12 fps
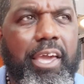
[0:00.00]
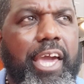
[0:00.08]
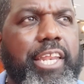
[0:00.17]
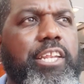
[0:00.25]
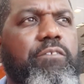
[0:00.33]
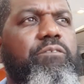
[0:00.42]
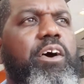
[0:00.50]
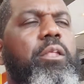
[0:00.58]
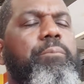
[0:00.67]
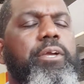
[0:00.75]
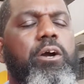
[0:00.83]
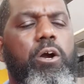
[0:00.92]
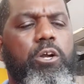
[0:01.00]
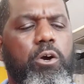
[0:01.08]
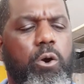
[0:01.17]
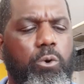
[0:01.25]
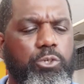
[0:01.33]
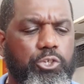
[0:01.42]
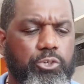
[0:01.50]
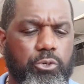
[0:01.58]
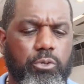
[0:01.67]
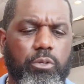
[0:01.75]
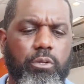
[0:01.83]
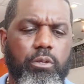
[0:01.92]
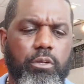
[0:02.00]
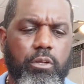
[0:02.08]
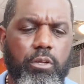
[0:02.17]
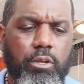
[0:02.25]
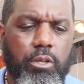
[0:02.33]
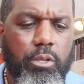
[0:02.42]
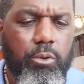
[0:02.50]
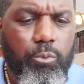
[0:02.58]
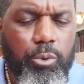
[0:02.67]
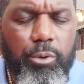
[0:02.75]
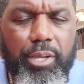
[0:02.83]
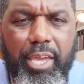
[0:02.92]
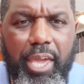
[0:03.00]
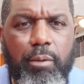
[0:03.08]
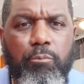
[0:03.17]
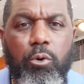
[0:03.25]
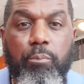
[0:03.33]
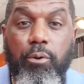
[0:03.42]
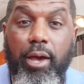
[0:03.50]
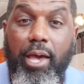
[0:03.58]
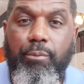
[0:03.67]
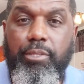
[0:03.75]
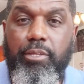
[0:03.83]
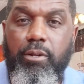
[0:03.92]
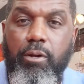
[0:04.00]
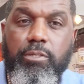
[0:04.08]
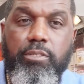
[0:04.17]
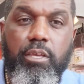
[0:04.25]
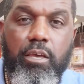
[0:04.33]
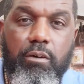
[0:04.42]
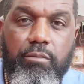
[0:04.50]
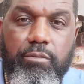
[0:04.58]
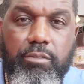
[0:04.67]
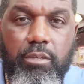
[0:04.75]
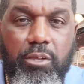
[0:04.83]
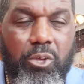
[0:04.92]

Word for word: And in developing our culture, we will gain more pride within ourselves